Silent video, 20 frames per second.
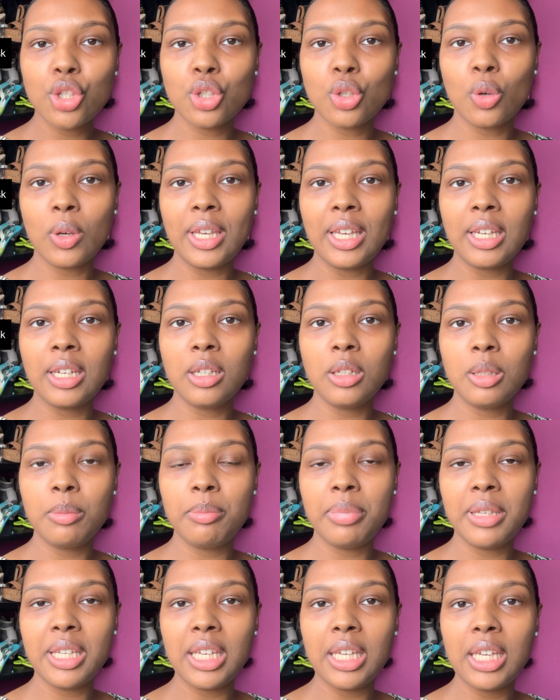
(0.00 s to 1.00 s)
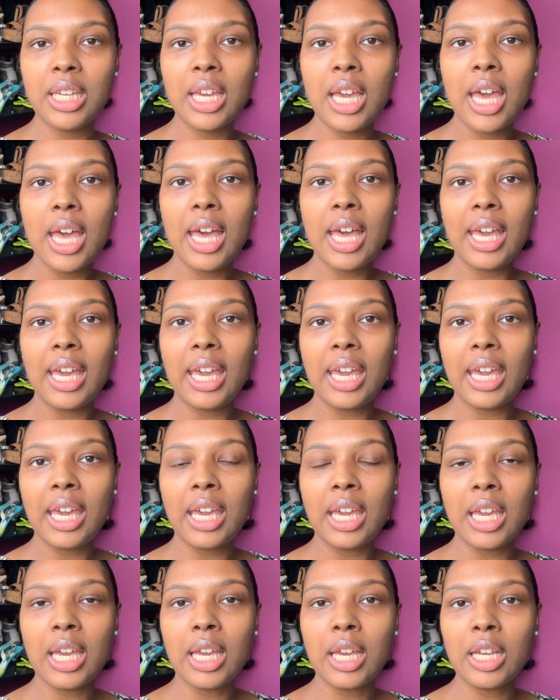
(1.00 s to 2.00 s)
So it could be
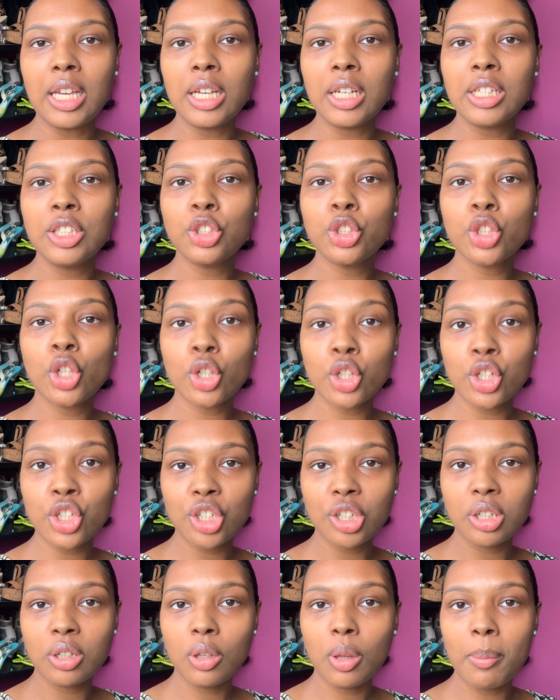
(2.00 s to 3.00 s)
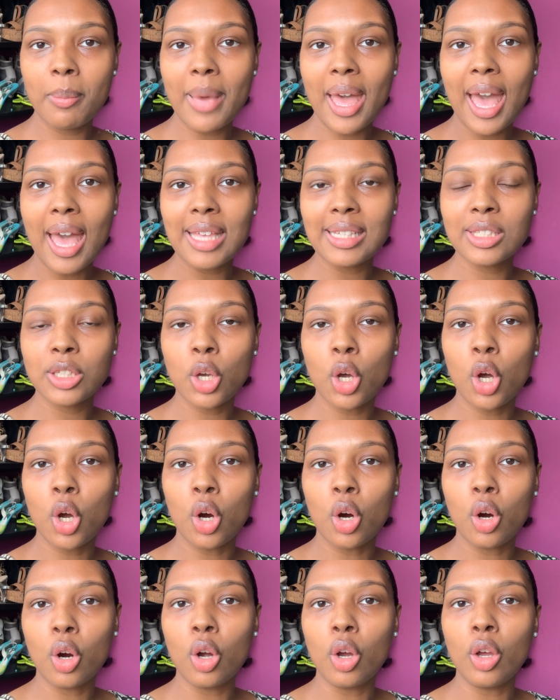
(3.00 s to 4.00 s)
a surgical mask
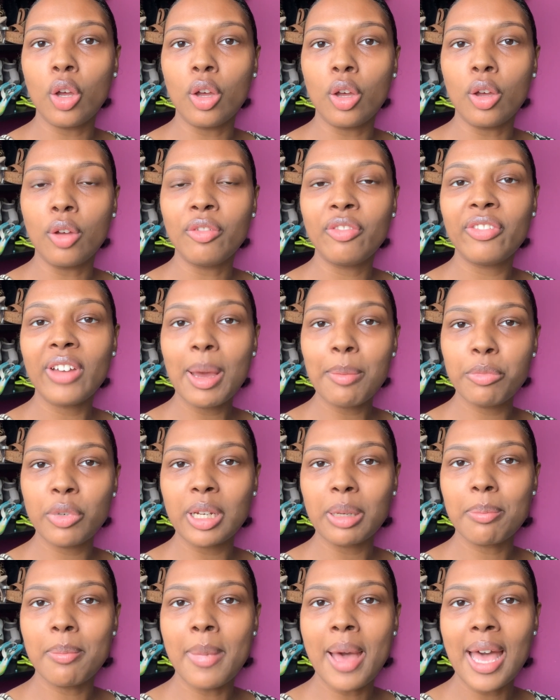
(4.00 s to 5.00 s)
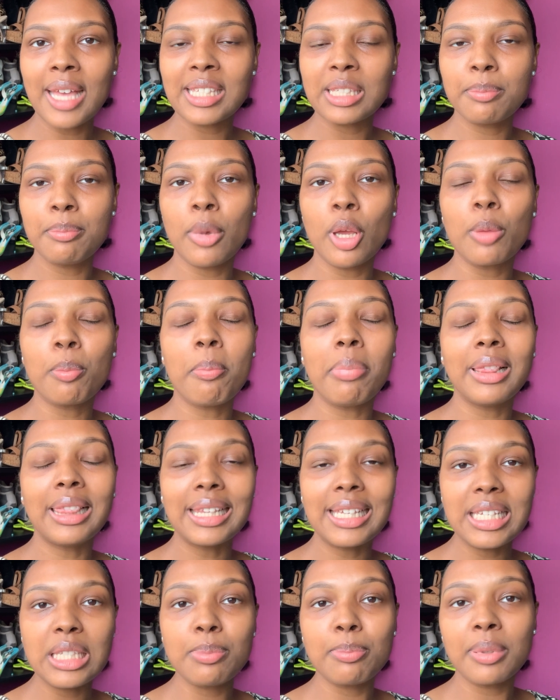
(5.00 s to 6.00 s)
or a fabric mask, but
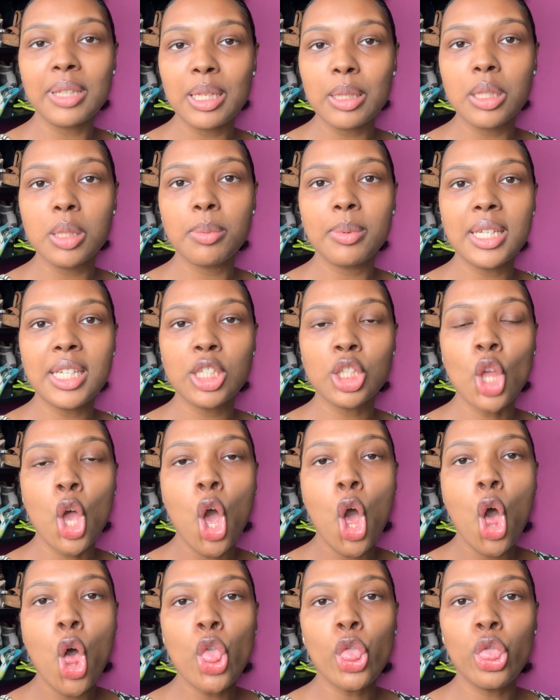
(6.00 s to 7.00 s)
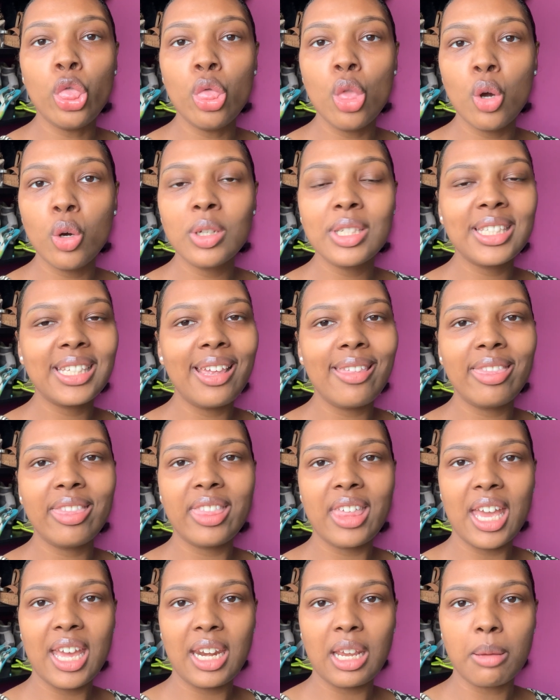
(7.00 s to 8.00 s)
please, please, please, no
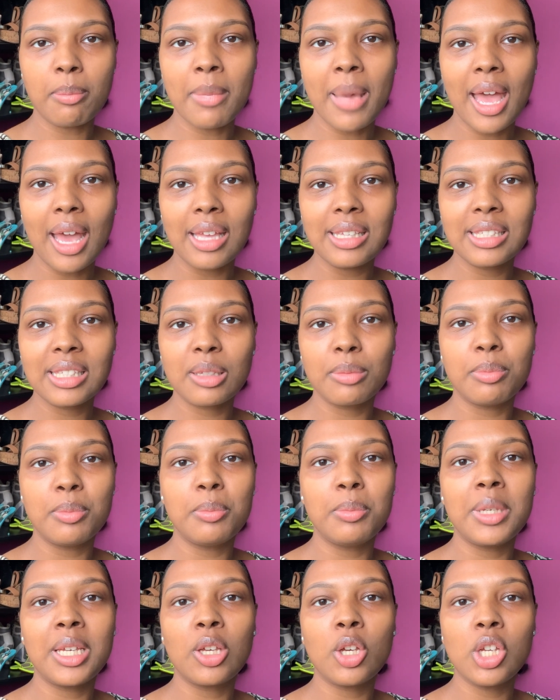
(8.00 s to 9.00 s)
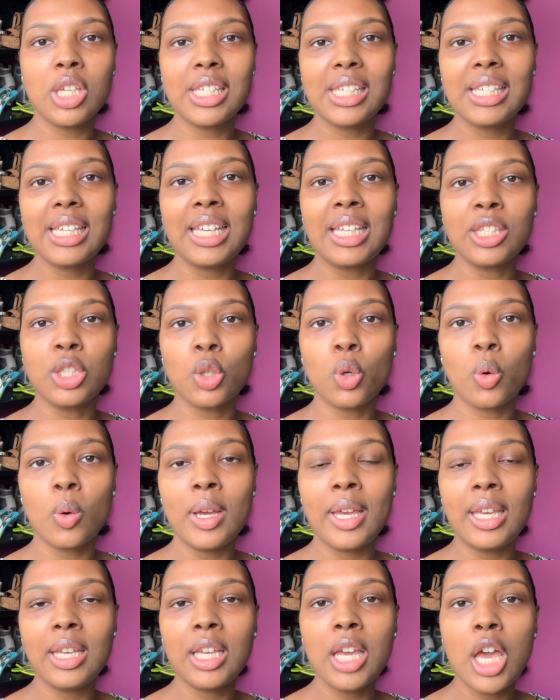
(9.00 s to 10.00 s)
synthetic mask because it's
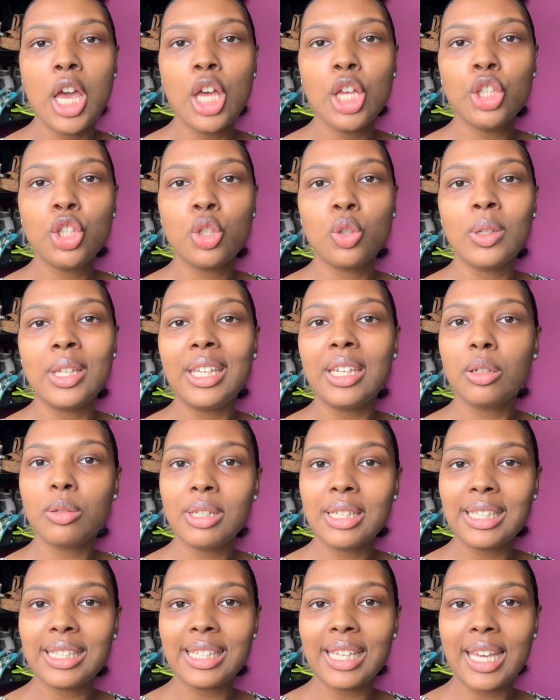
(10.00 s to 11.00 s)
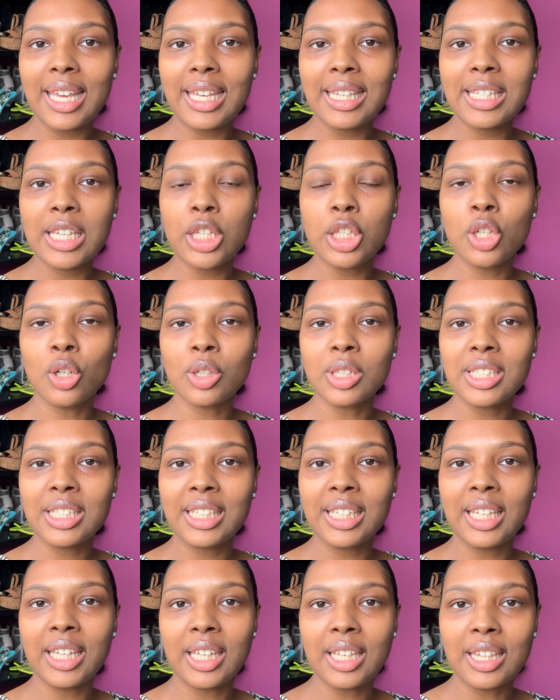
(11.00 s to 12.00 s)
going to irritate your
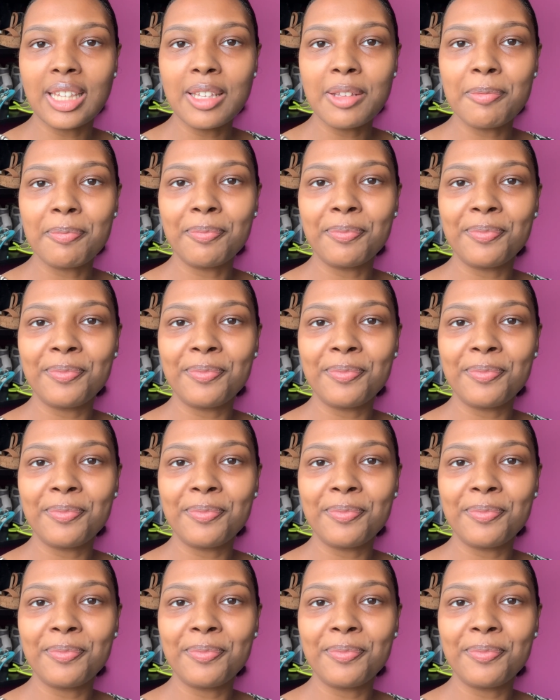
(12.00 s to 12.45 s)
skin.